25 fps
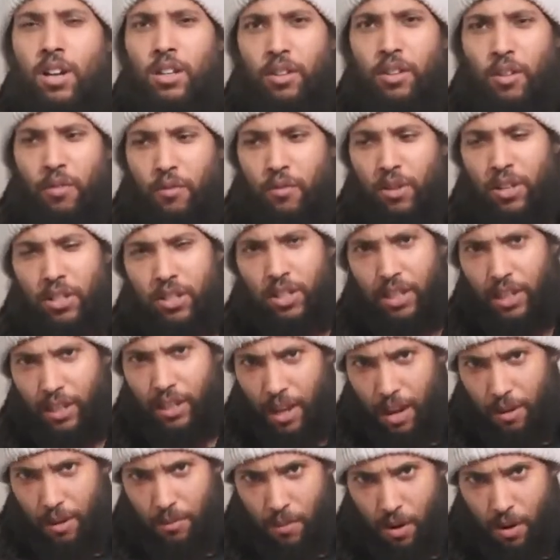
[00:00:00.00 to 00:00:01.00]
the vision
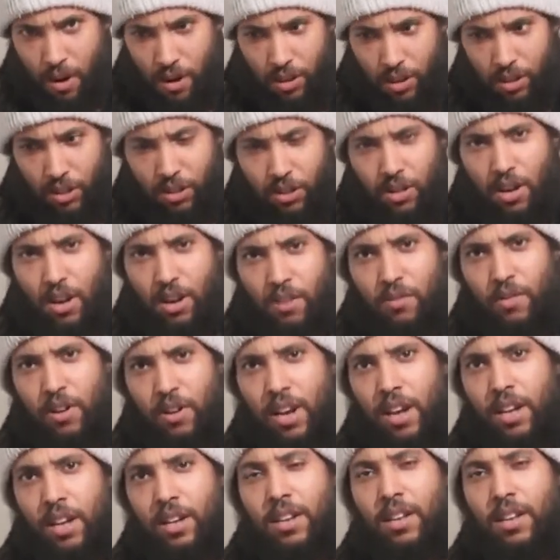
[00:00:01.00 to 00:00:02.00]
that Marcus Garvey
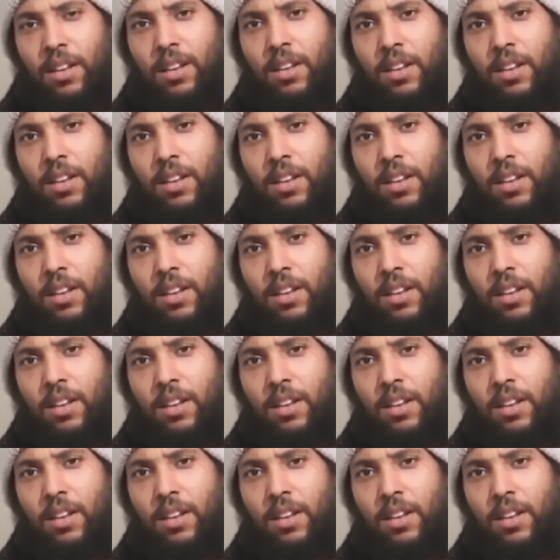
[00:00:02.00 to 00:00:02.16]
had